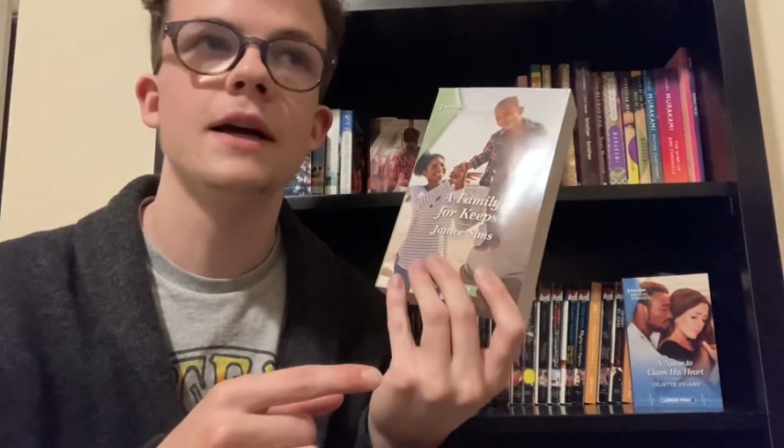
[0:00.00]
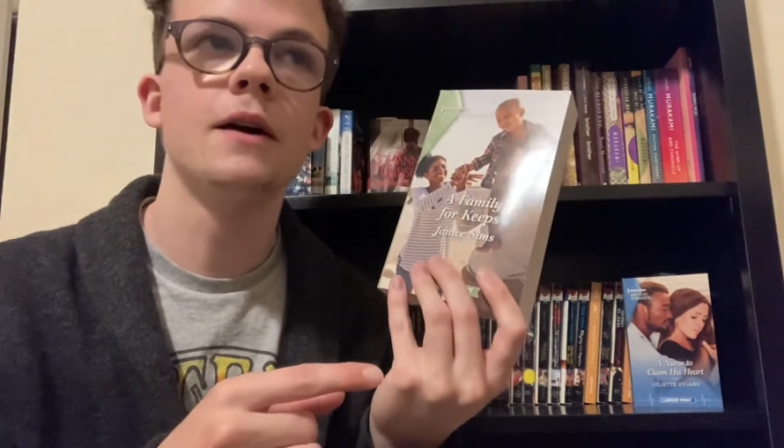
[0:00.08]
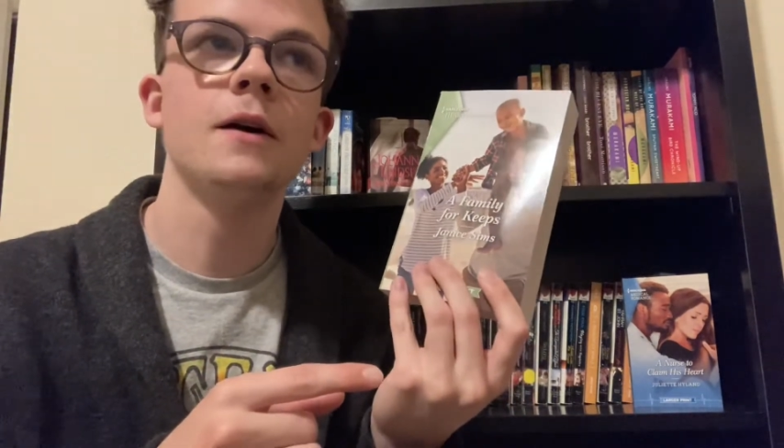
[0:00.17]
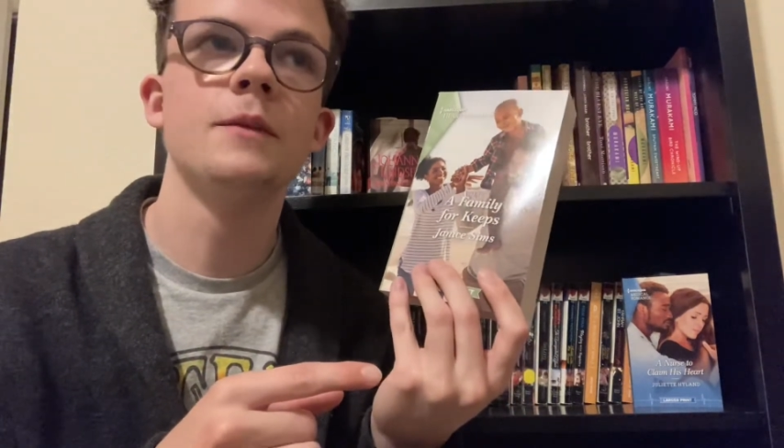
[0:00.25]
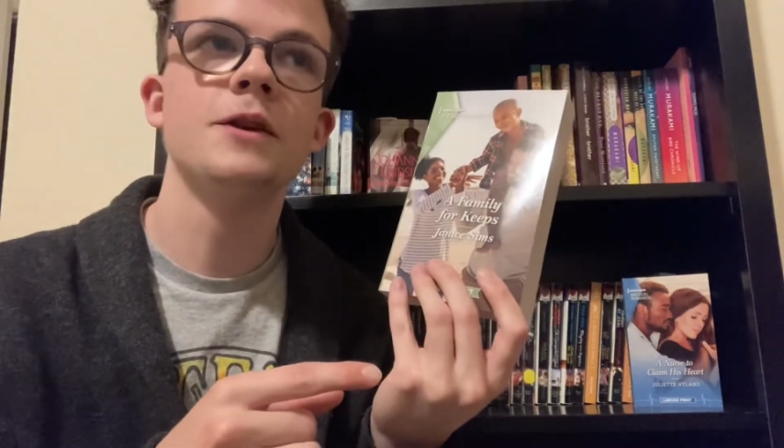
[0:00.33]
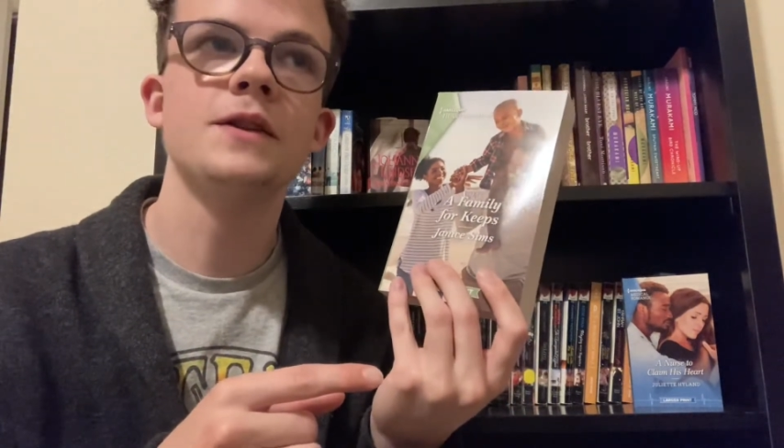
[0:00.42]

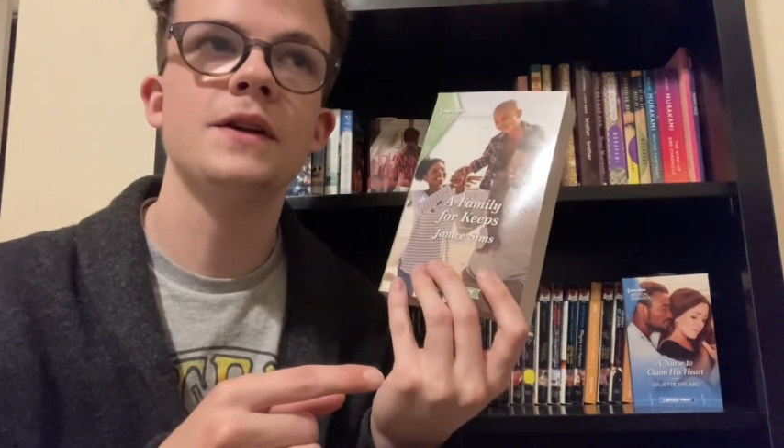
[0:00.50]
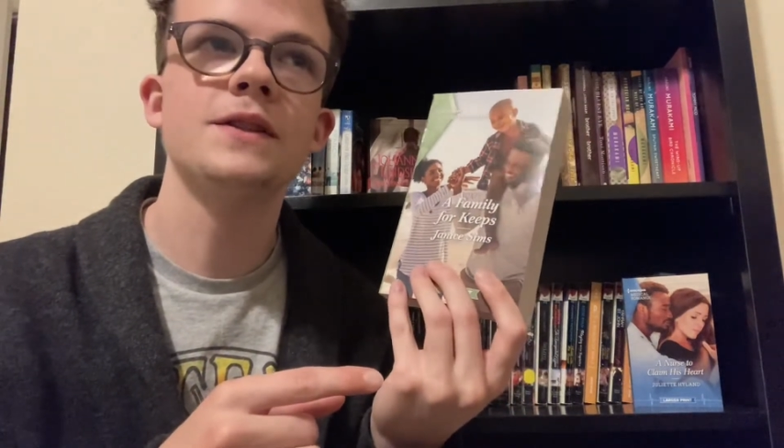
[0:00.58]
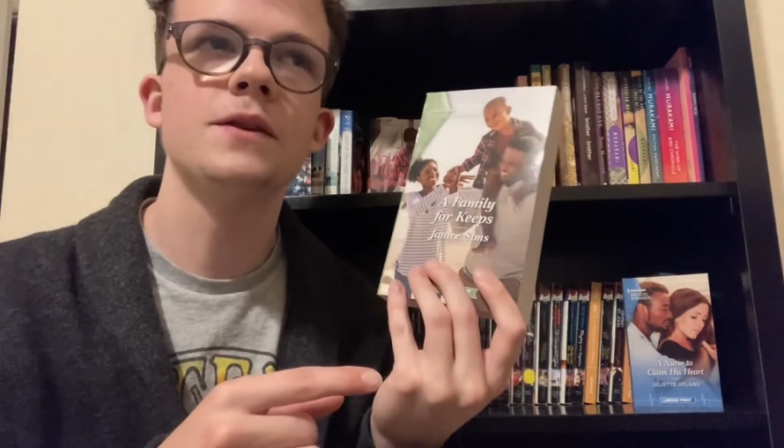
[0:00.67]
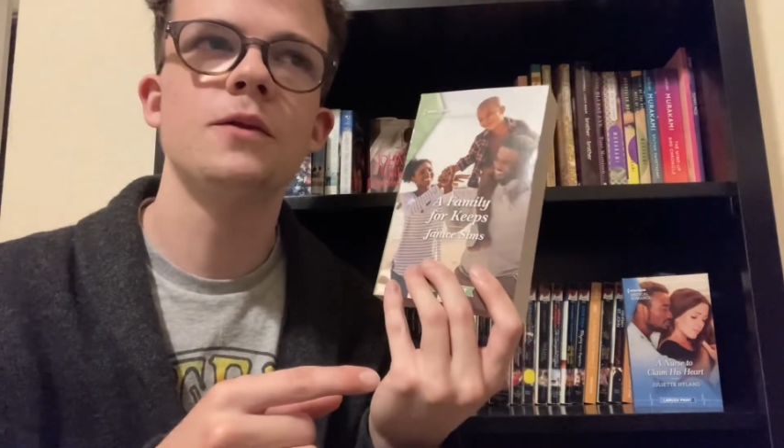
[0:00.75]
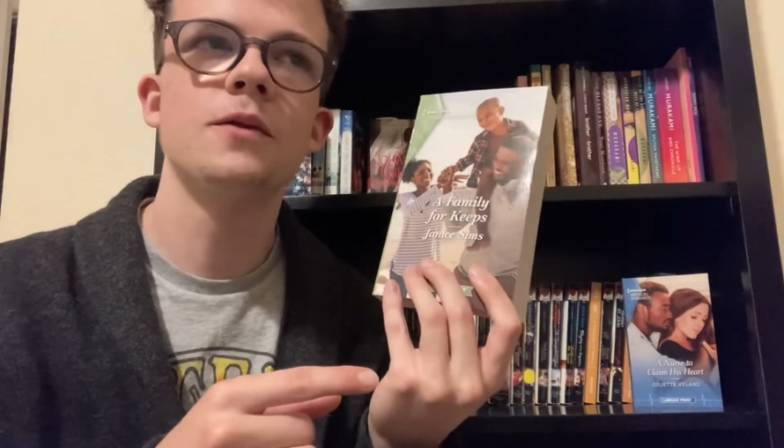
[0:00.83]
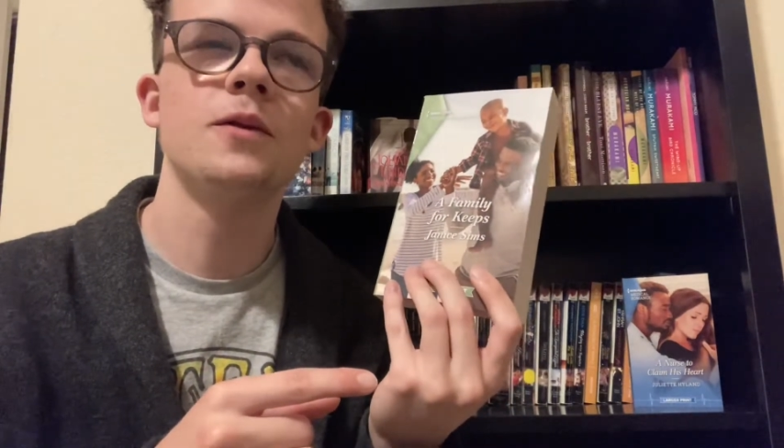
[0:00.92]
um, there's
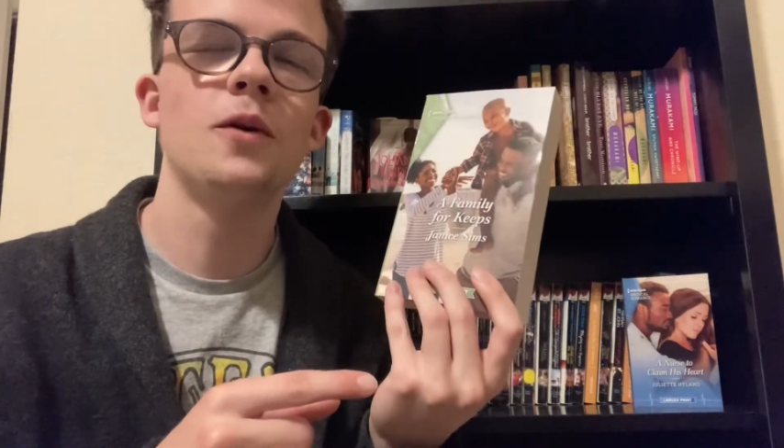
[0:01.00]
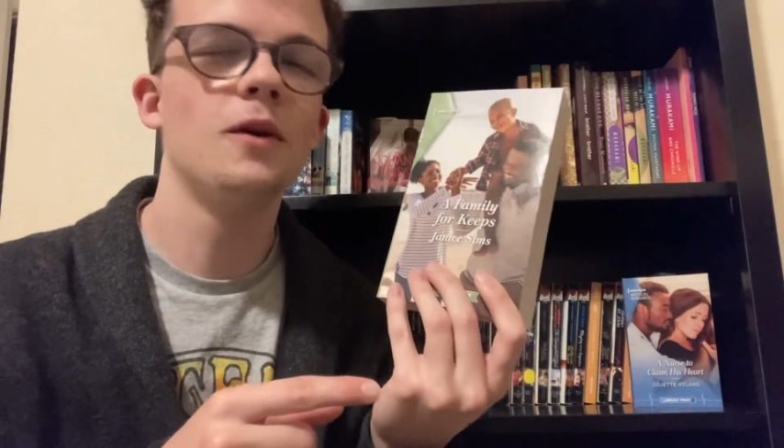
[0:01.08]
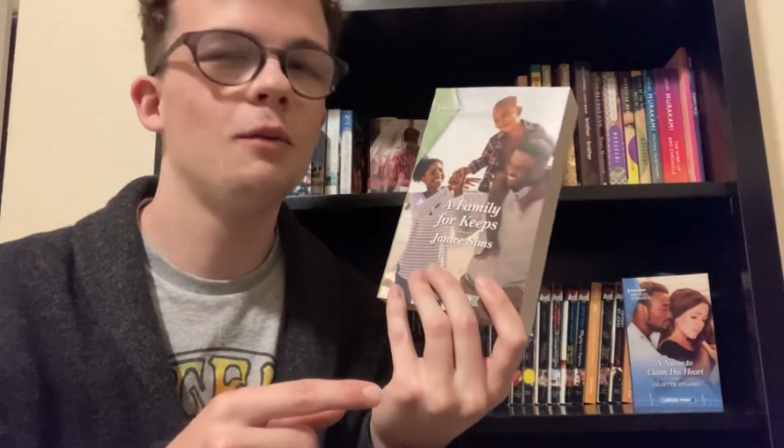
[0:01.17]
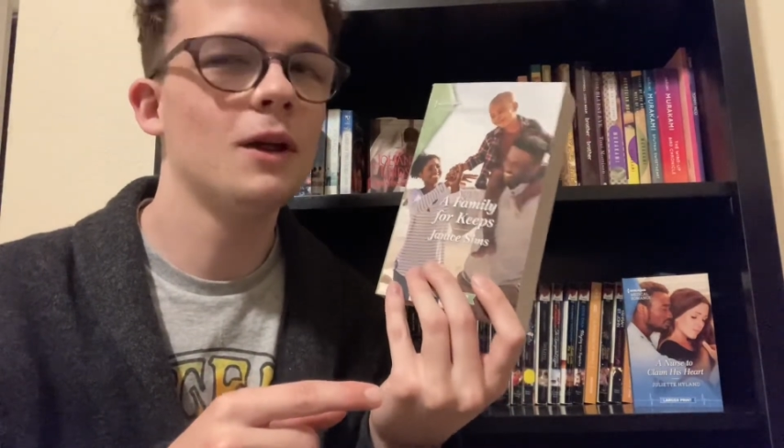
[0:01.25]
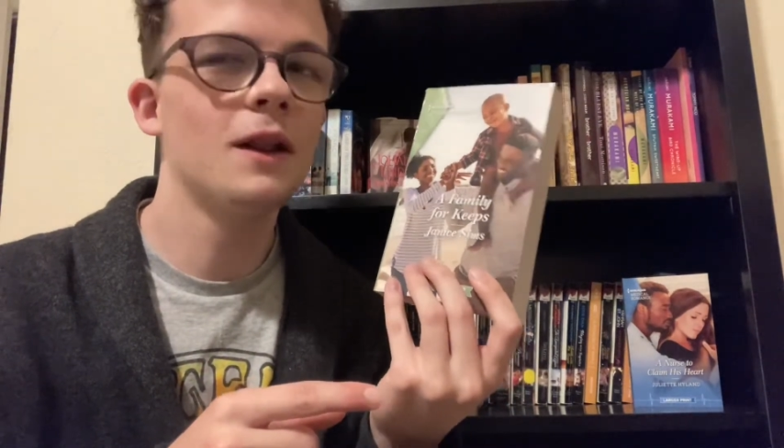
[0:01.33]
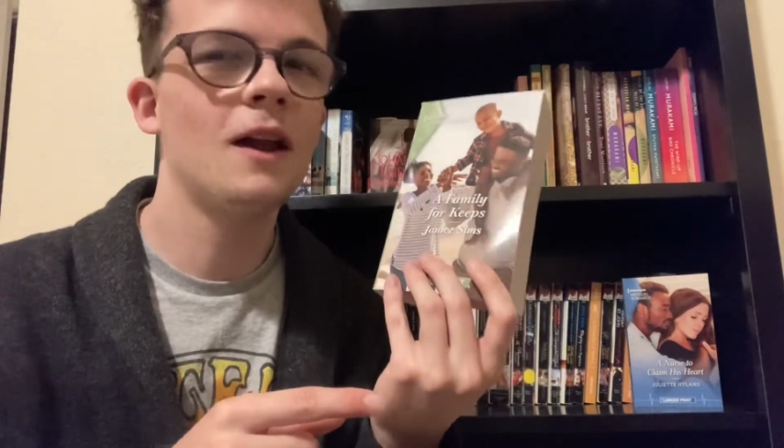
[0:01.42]
also going to be a